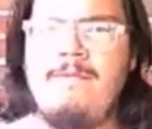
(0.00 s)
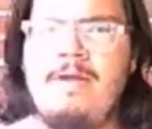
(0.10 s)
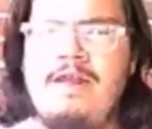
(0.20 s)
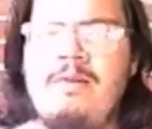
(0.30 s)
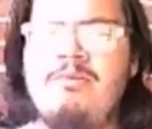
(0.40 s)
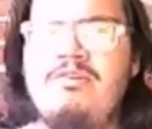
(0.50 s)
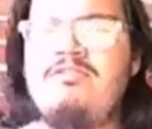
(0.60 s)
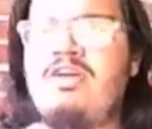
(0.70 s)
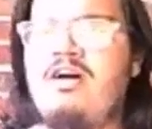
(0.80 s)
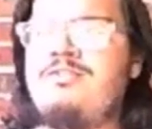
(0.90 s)
And I
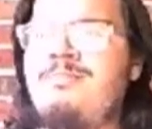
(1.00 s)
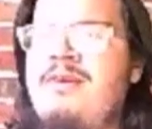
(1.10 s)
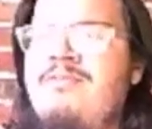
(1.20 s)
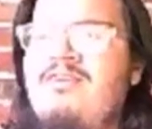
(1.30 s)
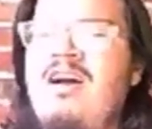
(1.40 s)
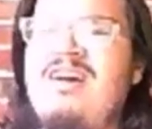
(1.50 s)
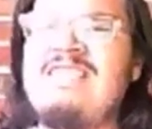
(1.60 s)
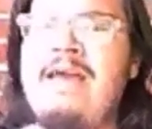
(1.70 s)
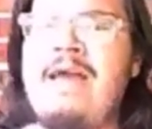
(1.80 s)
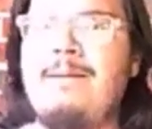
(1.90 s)
believe Josh may have gotten
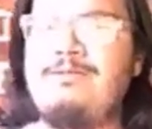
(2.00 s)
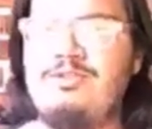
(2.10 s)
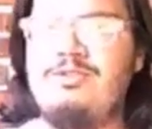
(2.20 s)
captured.